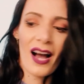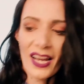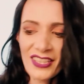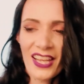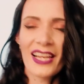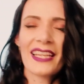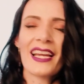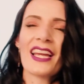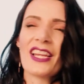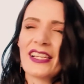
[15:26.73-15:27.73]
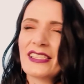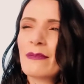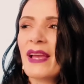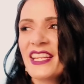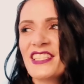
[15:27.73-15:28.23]
I like a nice
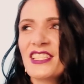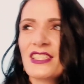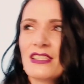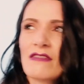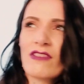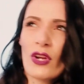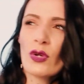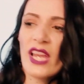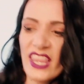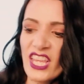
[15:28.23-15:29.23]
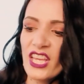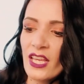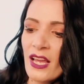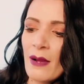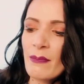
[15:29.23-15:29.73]
patent faux leather
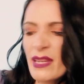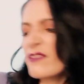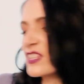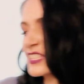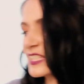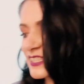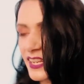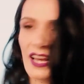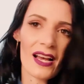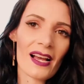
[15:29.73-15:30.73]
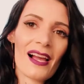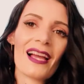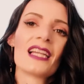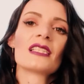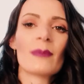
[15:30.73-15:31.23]
PVC skirt,
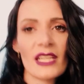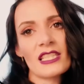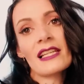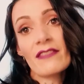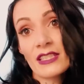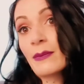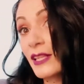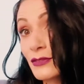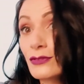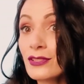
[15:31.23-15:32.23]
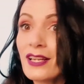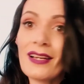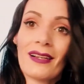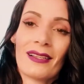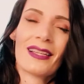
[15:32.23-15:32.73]
especially if it's a pencil skirt.